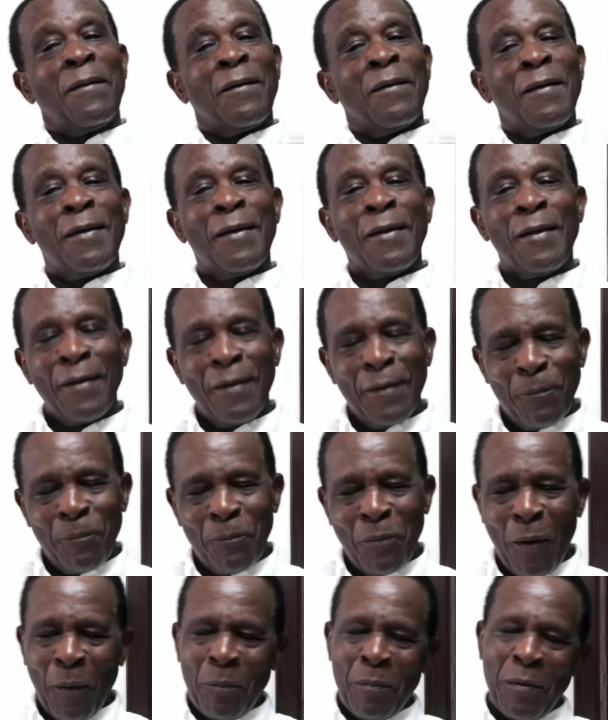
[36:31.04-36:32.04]
the
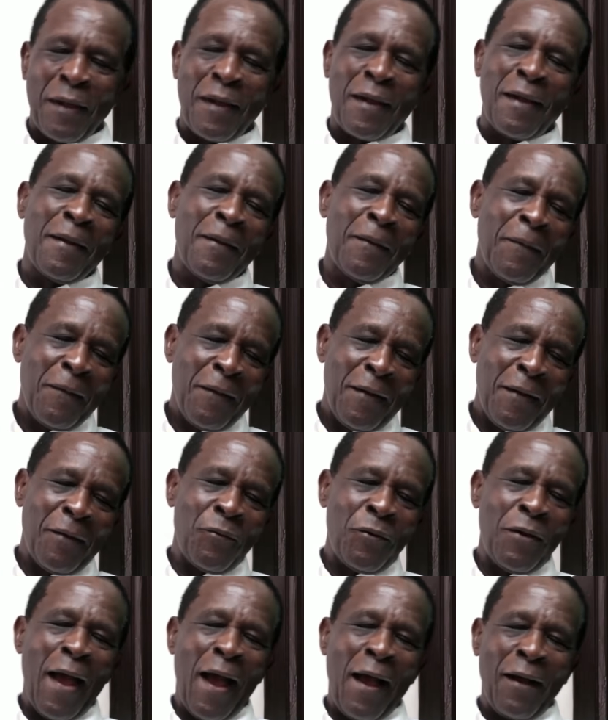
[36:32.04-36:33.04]
public
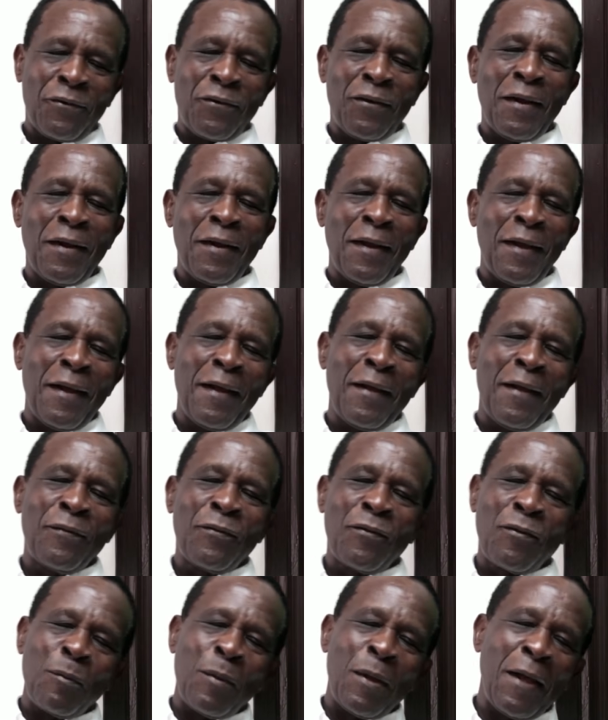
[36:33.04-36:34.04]
reaction
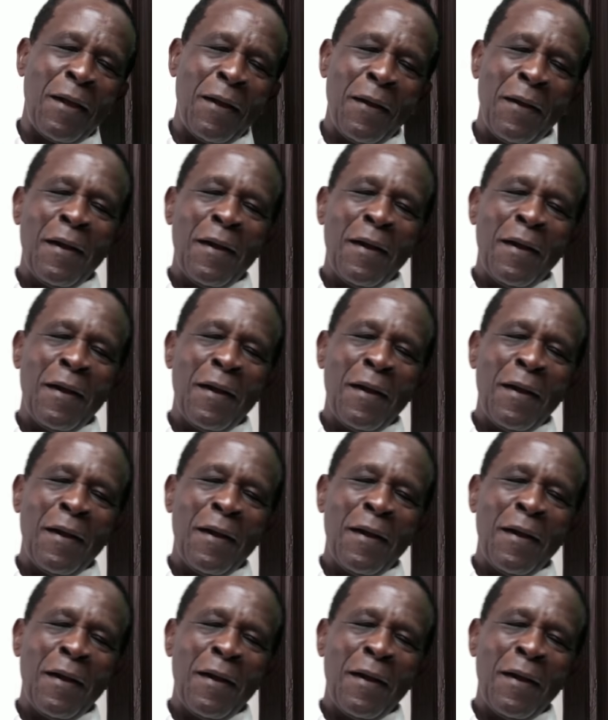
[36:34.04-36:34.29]
against me.